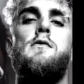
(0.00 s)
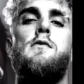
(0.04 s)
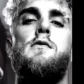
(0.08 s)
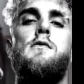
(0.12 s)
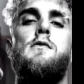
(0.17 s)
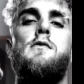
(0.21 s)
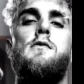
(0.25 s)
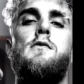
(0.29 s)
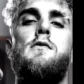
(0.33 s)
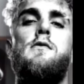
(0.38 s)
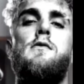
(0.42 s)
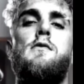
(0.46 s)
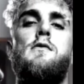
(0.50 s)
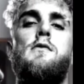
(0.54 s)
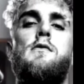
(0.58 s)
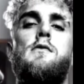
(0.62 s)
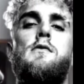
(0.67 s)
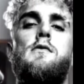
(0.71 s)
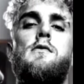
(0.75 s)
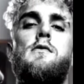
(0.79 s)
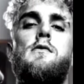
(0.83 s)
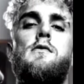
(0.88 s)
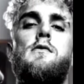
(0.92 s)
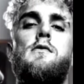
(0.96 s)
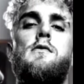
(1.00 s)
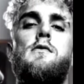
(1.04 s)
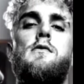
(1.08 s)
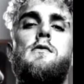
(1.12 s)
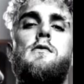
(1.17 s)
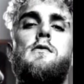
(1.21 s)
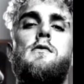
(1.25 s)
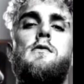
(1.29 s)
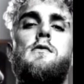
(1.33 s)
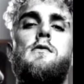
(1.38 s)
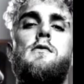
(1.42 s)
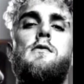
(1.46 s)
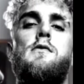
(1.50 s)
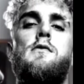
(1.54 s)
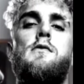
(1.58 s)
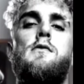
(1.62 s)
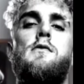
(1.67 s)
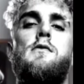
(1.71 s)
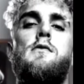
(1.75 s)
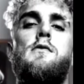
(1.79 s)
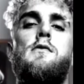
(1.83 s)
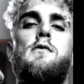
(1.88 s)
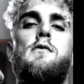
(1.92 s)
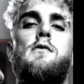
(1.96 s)

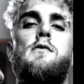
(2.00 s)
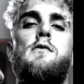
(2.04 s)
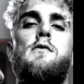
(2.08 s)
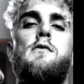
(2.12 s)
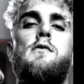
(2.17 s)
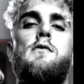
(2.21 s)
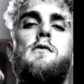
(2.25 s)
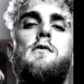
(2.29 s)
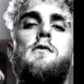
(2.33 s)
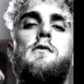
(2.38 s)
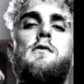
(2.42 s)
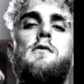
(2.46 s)
This person isn't speaking.